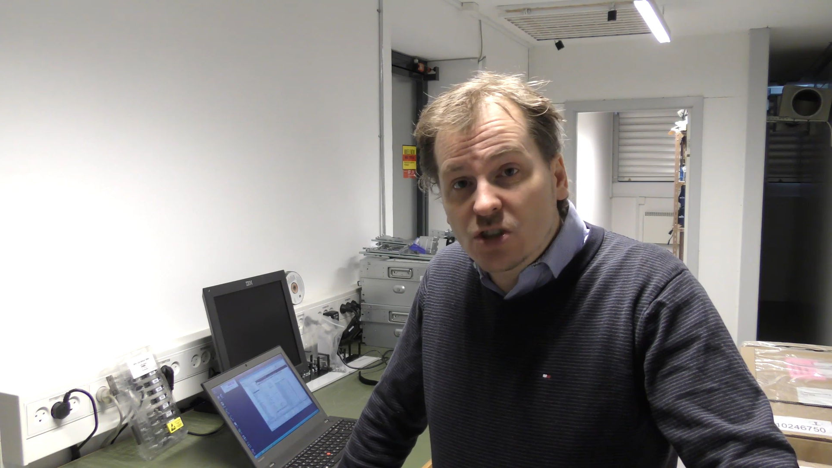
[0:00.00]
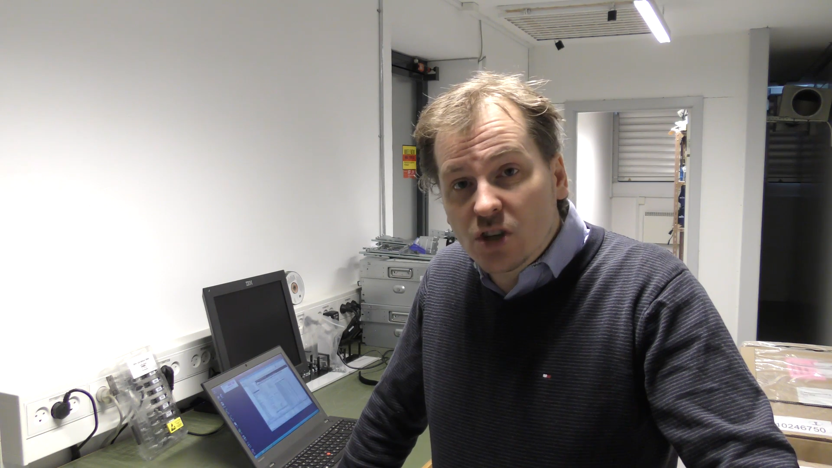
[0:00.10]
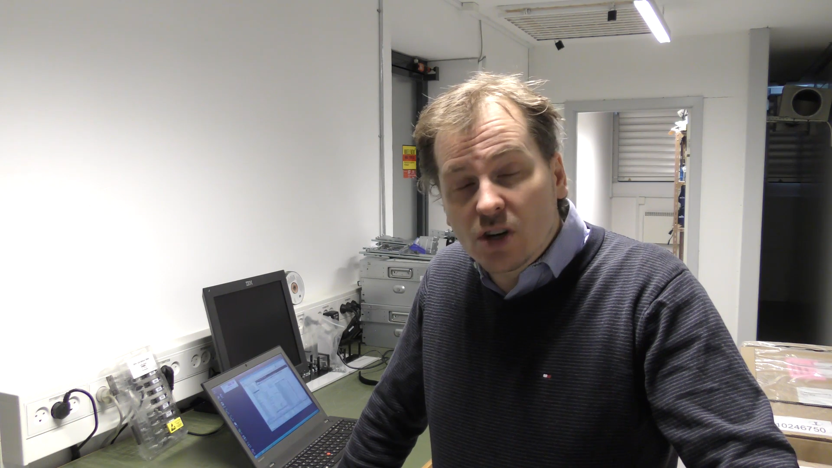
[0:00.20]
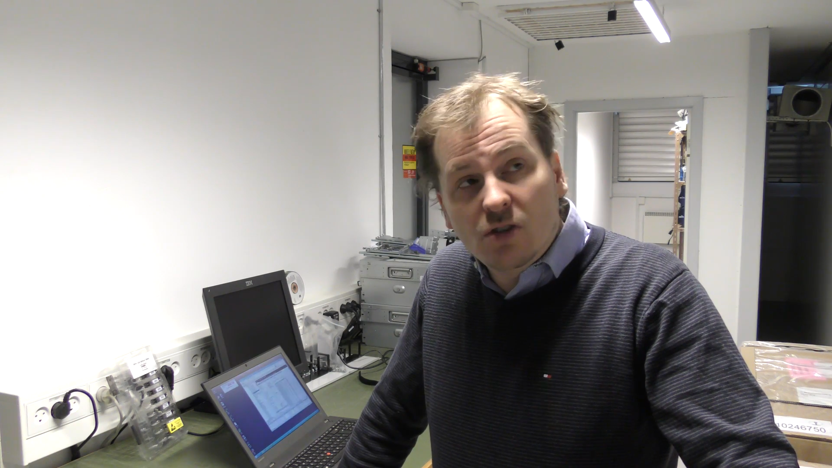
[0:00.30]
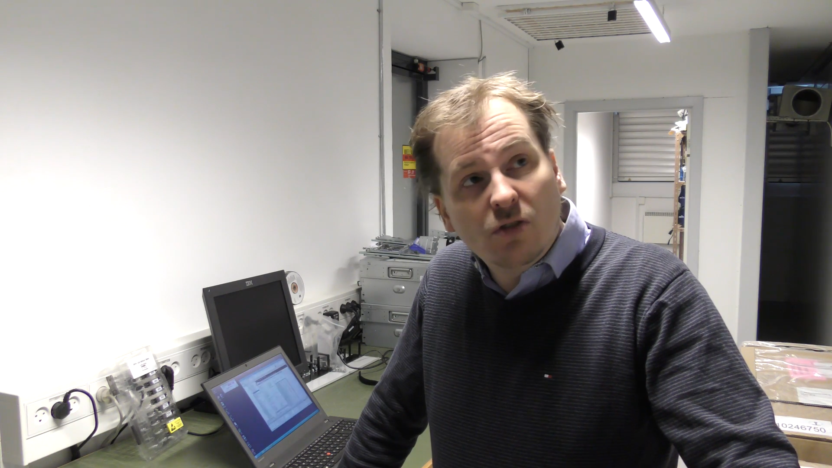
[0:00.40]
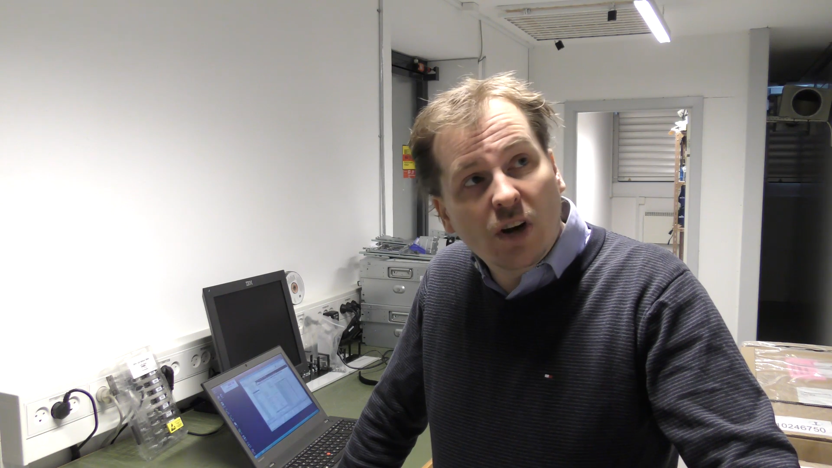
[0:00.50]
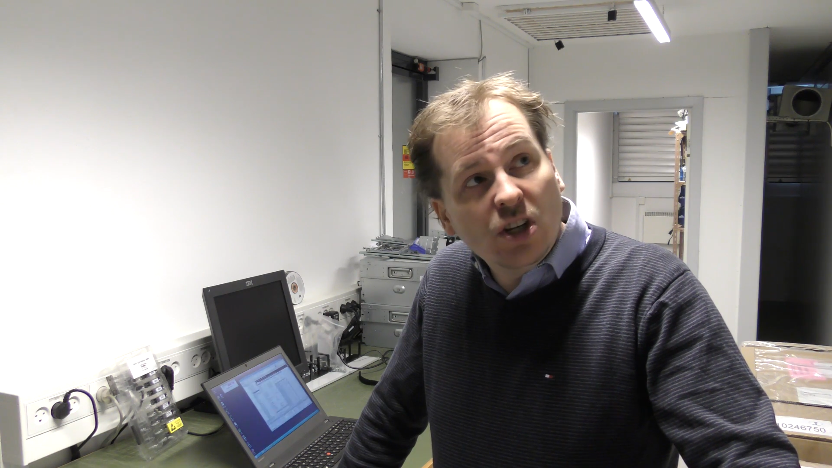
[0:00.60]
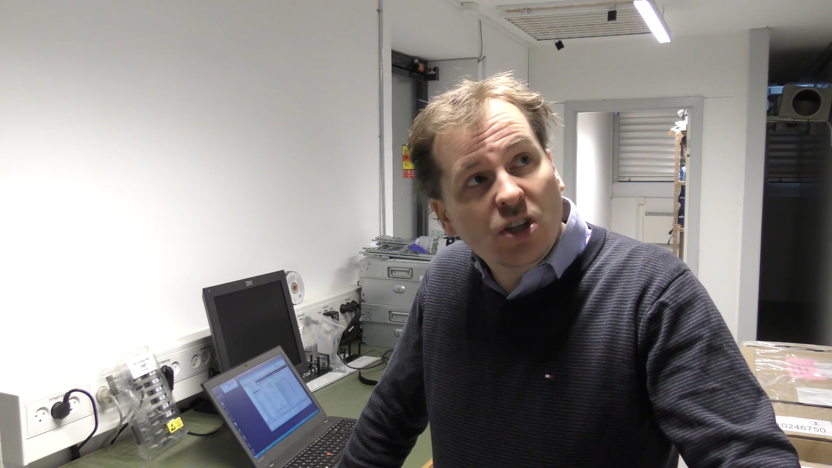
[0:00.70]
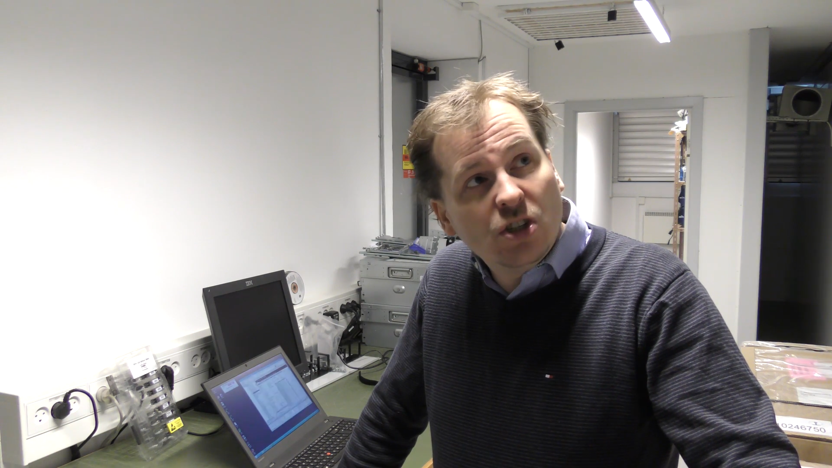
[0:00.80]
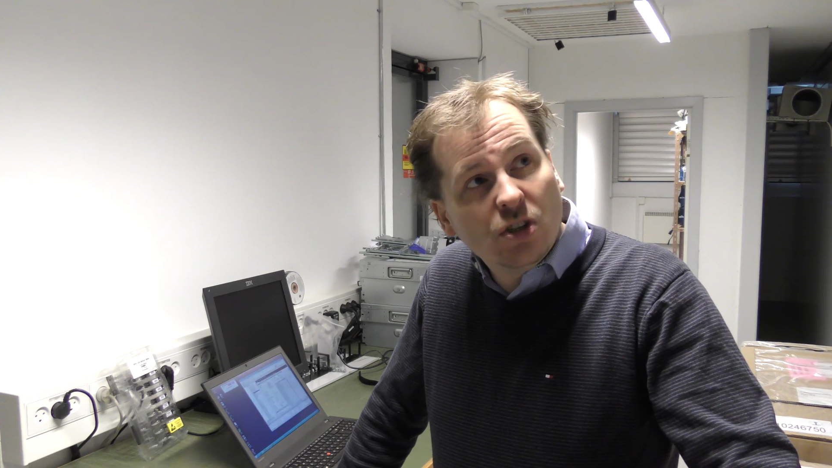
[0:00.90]

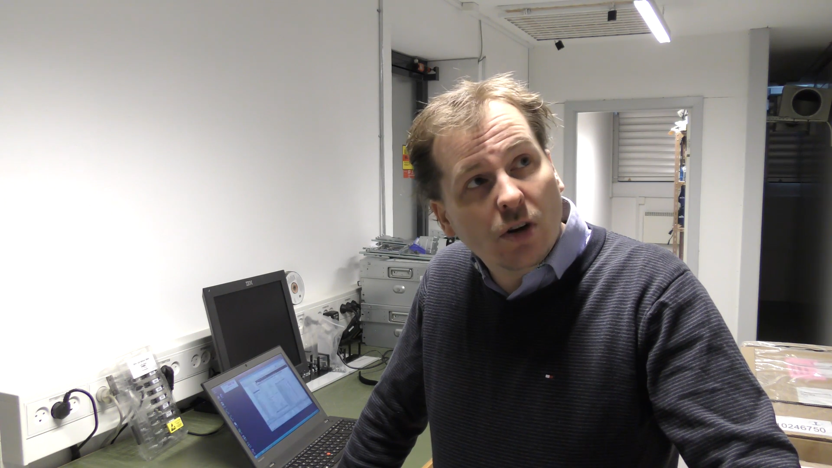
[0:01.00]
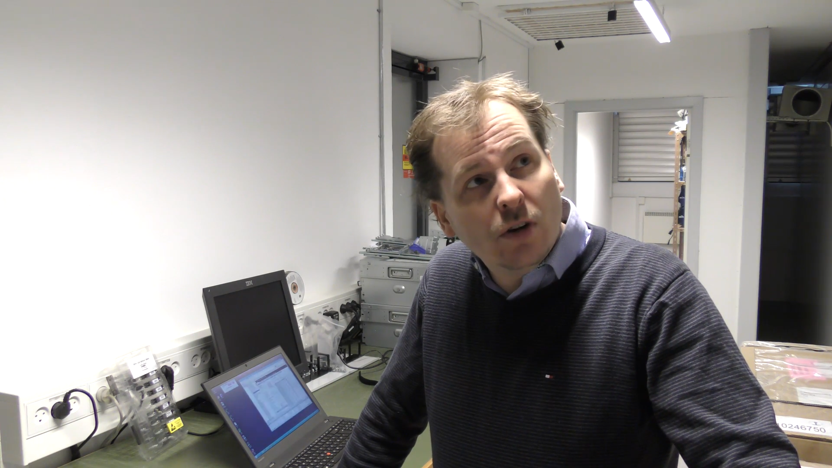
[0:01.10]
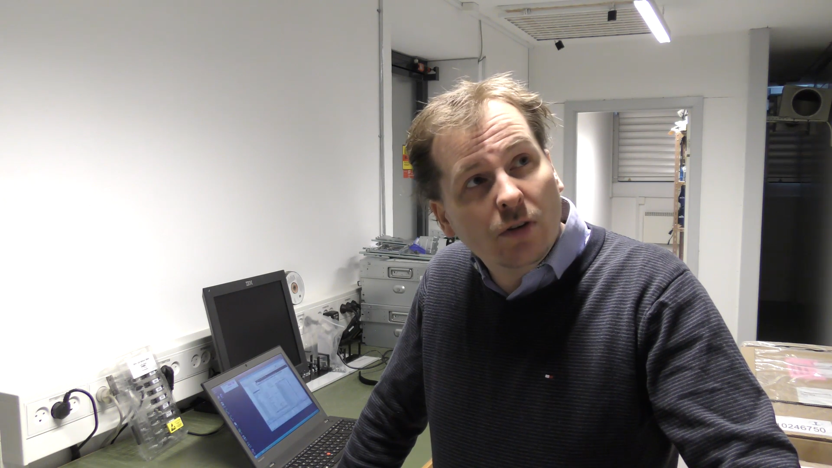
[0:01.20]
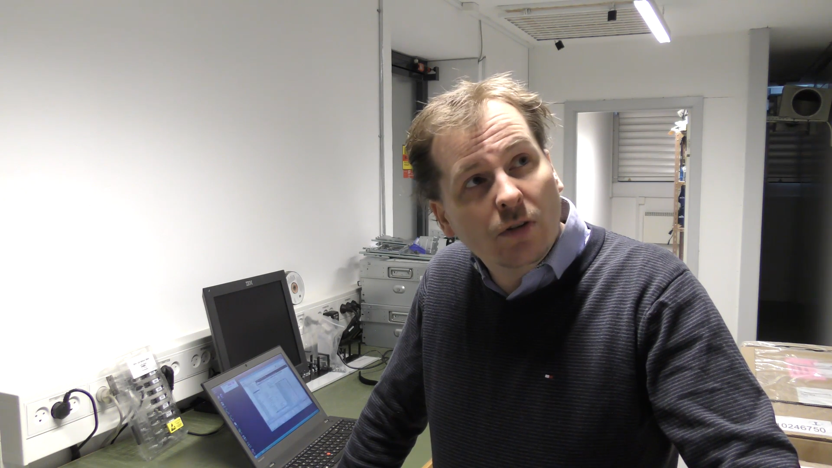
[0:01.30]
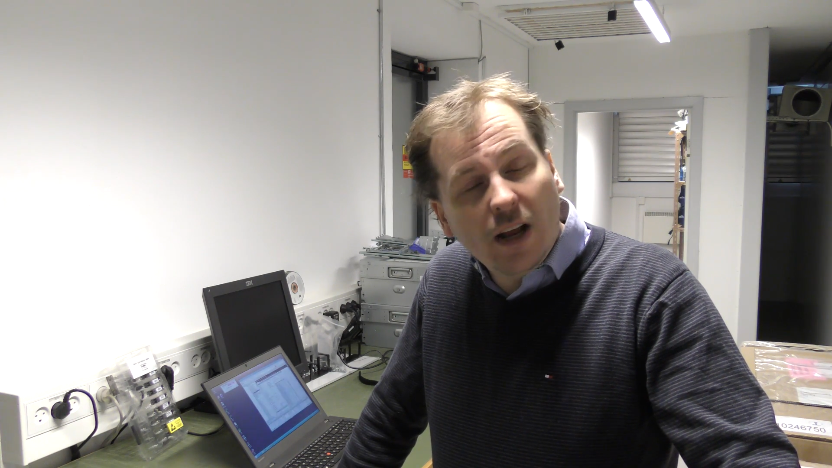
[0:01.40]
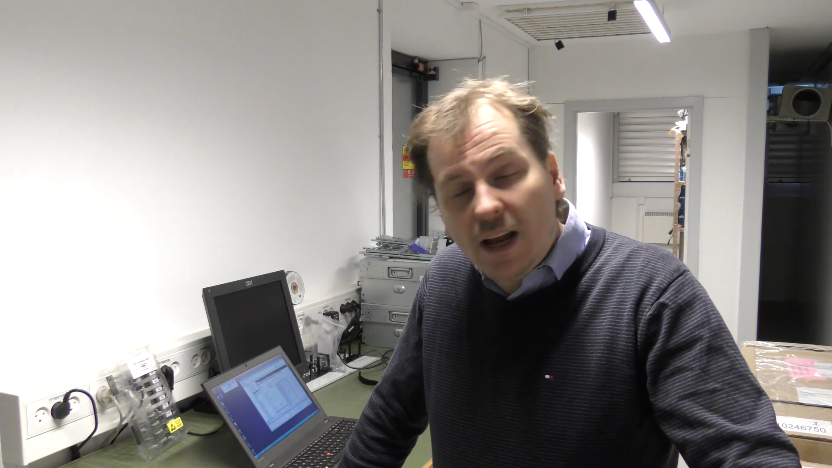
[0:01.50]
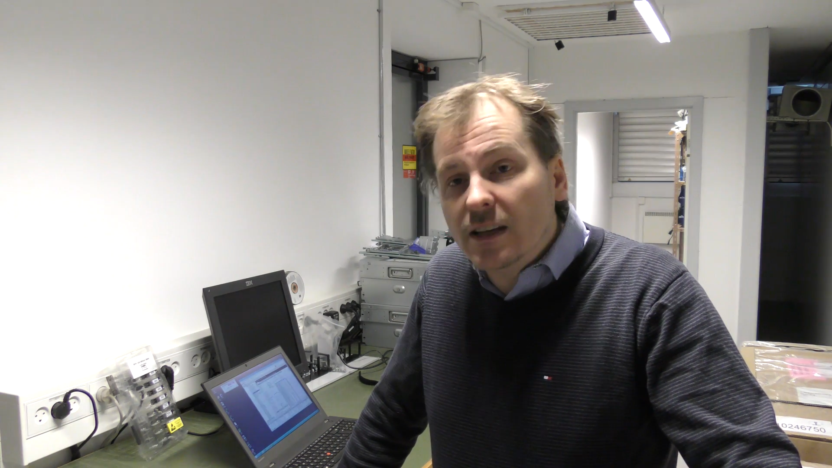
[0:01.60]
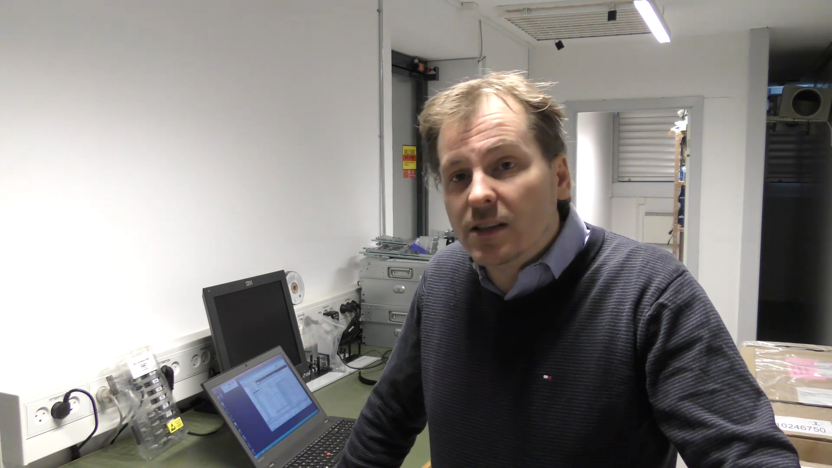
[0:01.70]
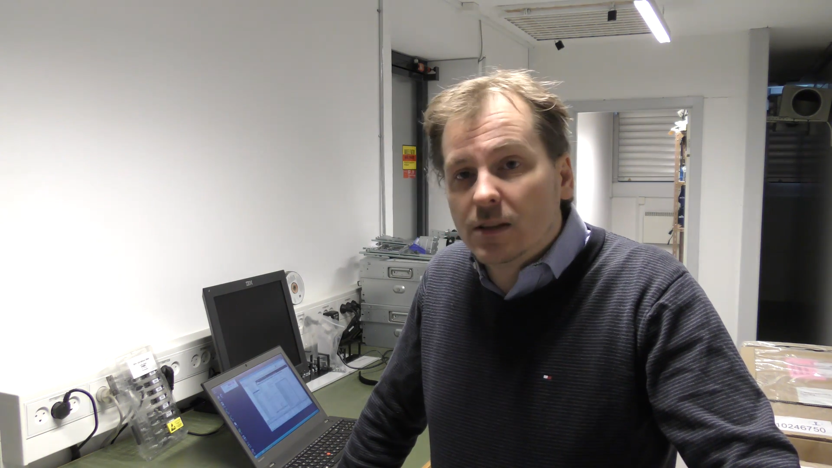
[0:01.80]
generation 8